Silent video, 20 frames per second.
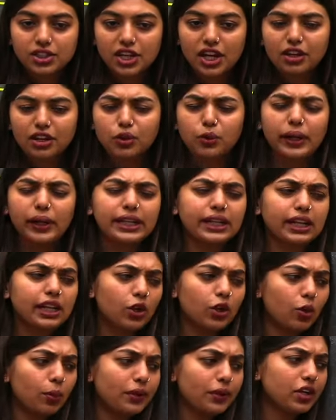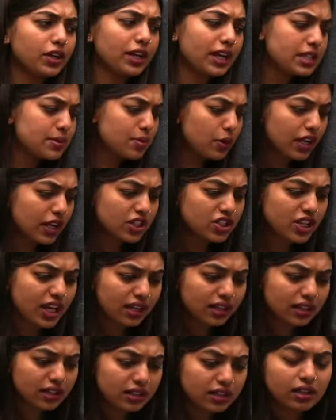Check quickly, open your textbook and
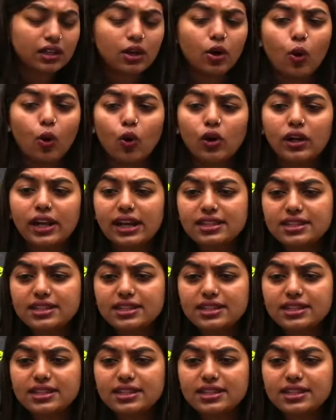check. Old